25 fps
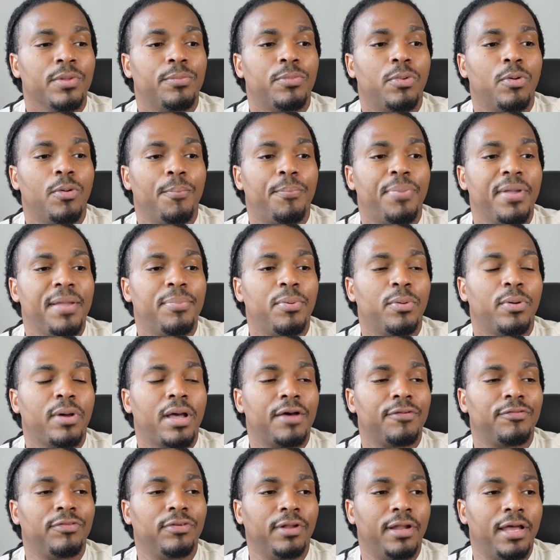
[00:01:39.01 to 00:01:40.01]
But when people
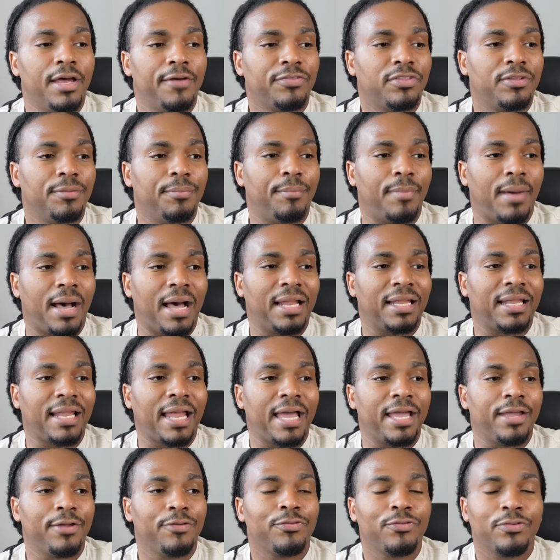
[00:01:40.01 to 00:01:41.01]
have left my
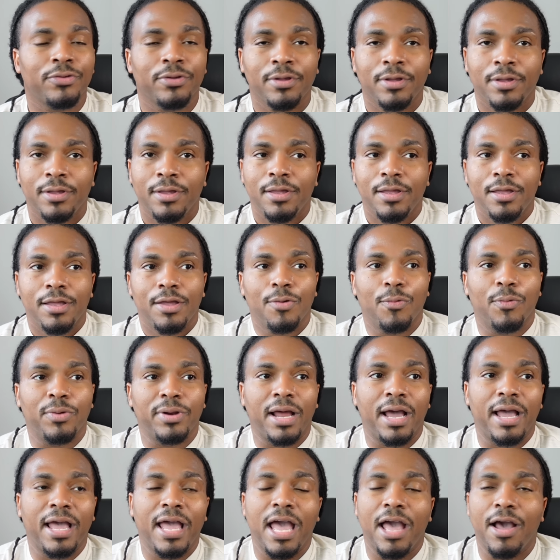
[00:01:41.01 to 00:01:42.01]
life, when
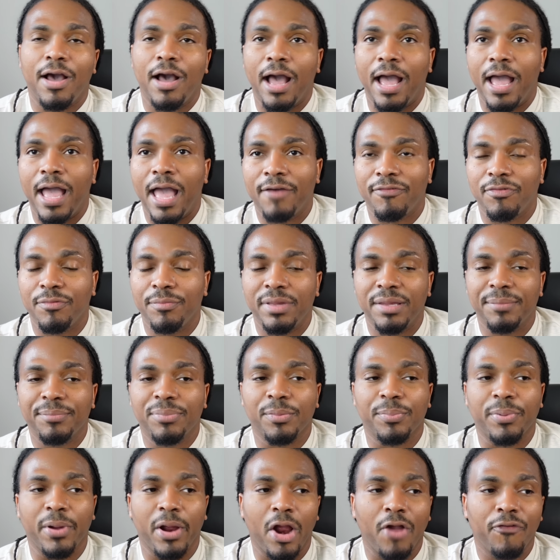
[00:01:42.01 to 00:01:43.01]
I, ha I haven't been
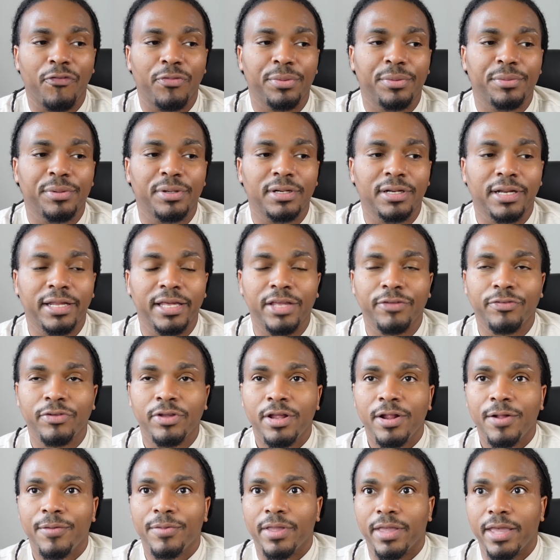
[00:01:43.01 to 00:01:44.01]
prepared for them to leave,
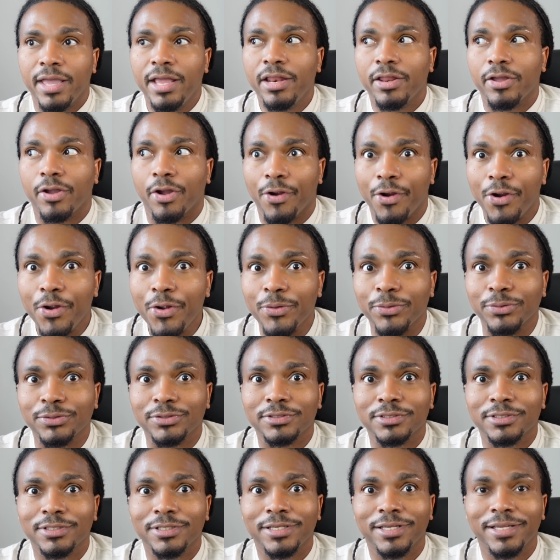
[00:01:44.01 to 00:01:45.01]
it
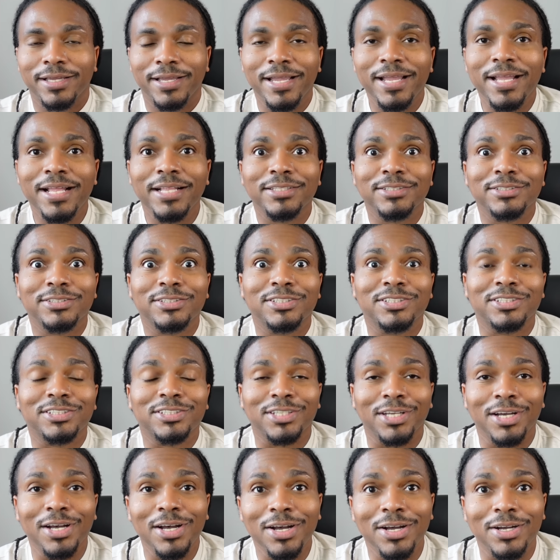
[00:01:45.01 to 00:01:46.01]
hurts. It
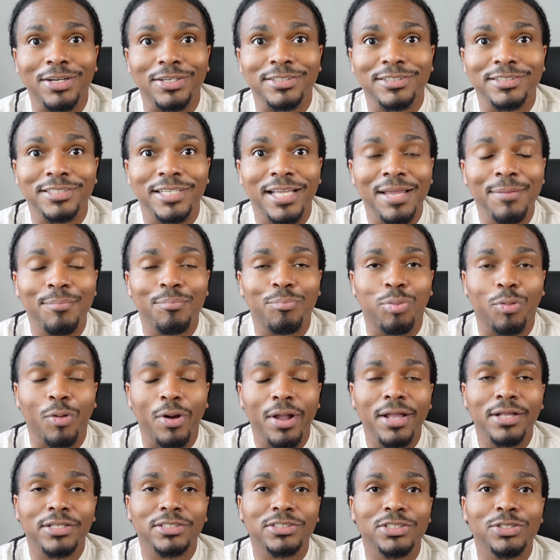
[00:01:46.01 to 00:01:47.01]
sucks. It
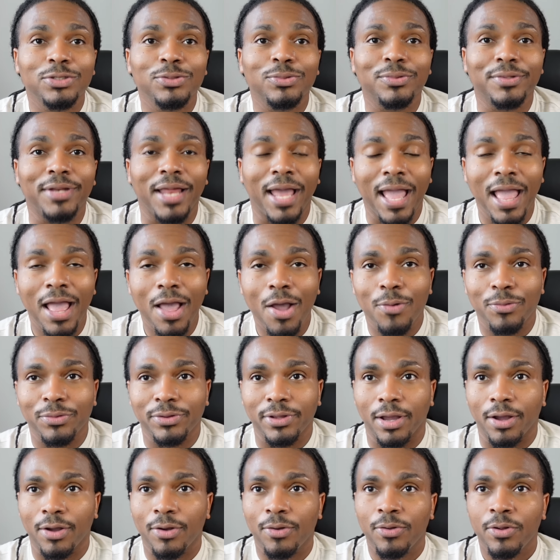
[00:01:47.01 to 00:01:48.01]
breaks you down,
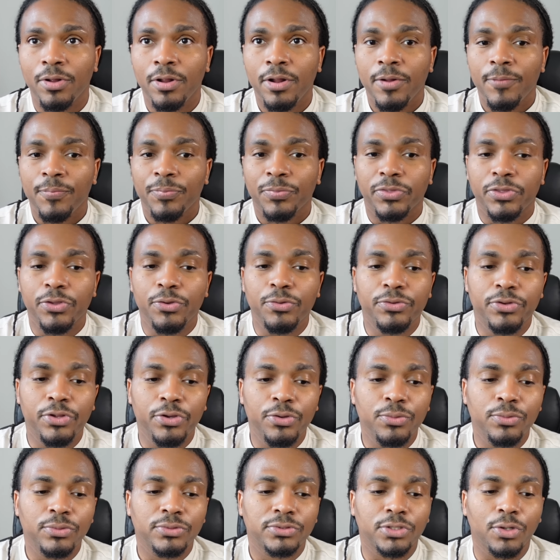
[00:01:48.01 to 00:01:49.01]
y'all. You
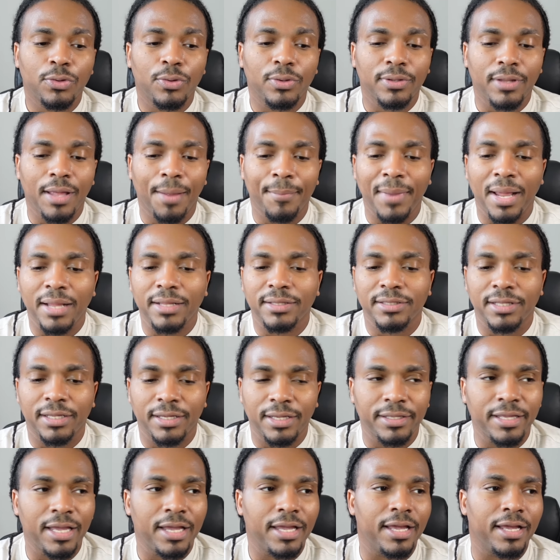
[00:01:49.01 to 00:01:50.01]
do. So I'm not,
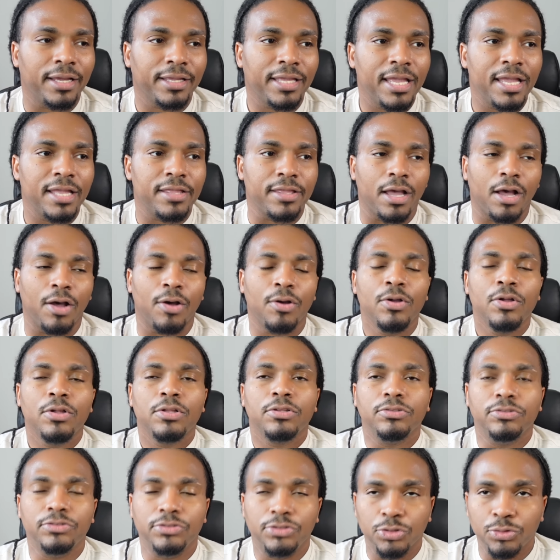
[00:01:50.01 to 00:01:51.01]
again, again, y'all,
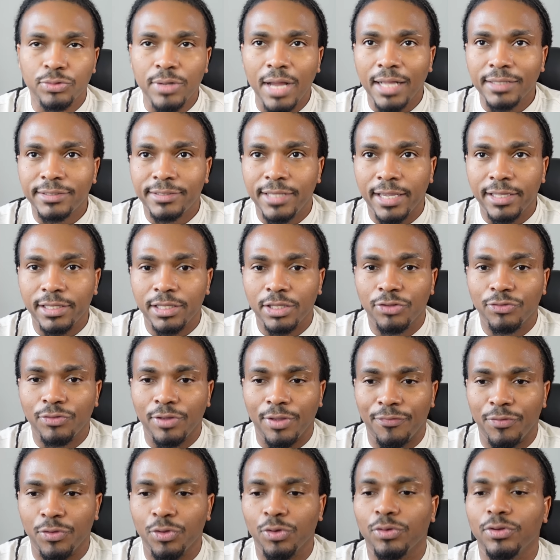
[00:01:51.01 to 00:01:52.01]
do not take this.
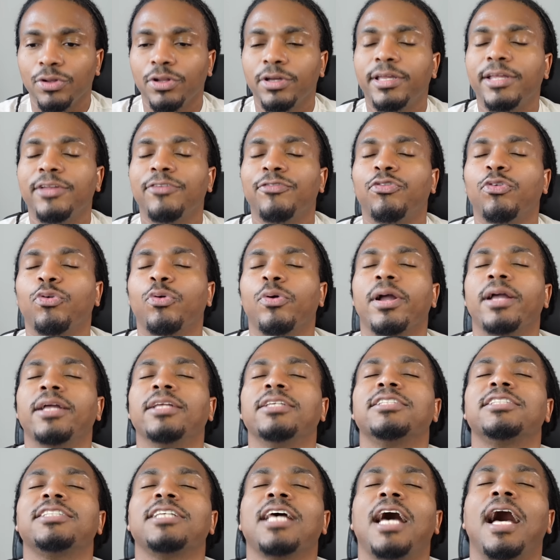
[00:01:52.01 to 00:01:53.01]
If you're looking for a
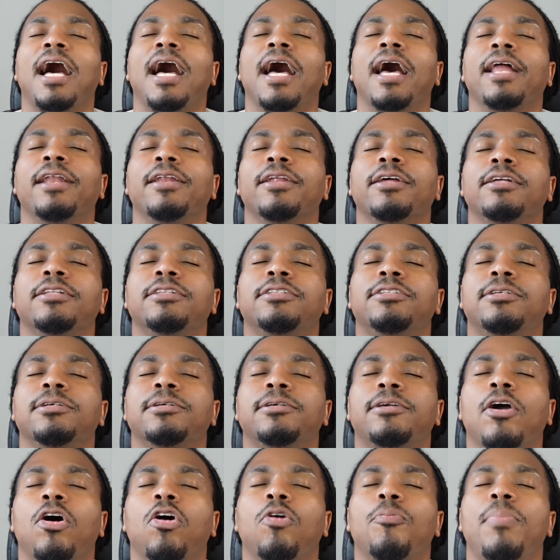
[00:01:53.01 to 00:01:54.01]
sign to
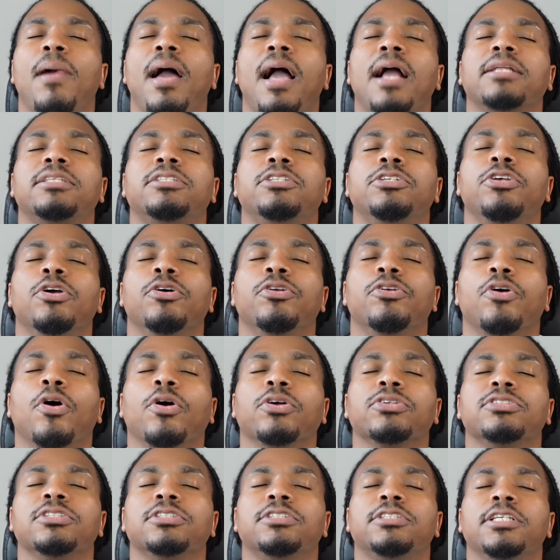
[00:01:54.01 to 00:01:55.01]
go back to your
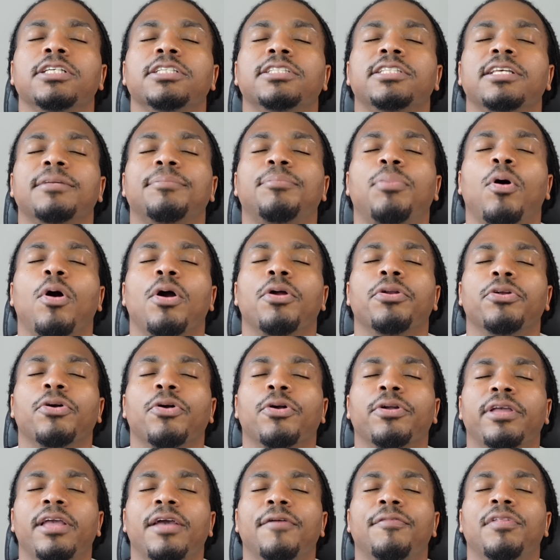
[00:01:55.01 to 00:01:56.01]
narcissistic partner
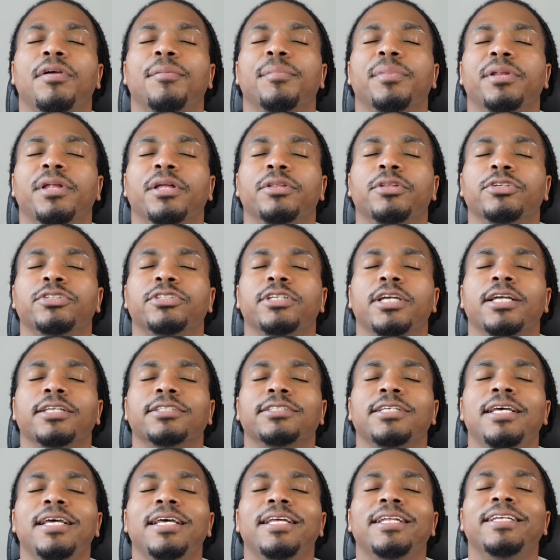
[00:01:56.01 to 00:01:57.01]
or give them another
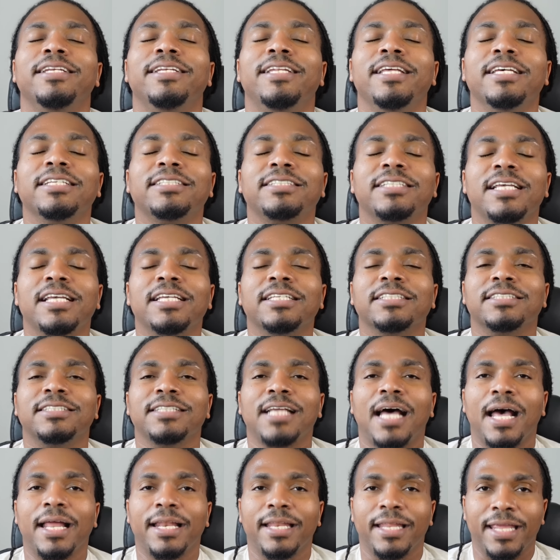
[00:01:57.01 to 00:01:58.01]
chance, this is
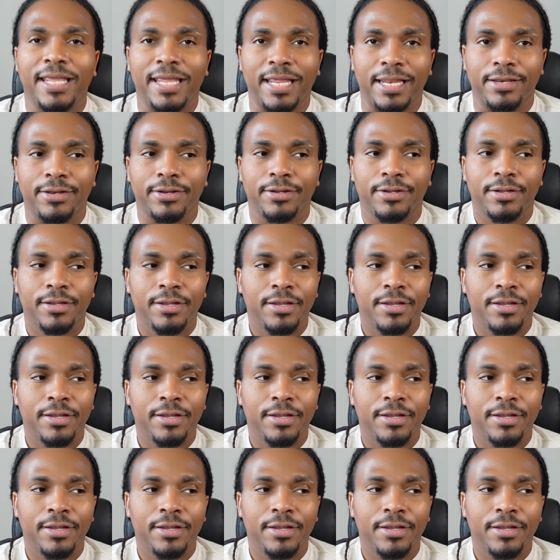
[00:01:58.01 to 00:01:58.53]
not it.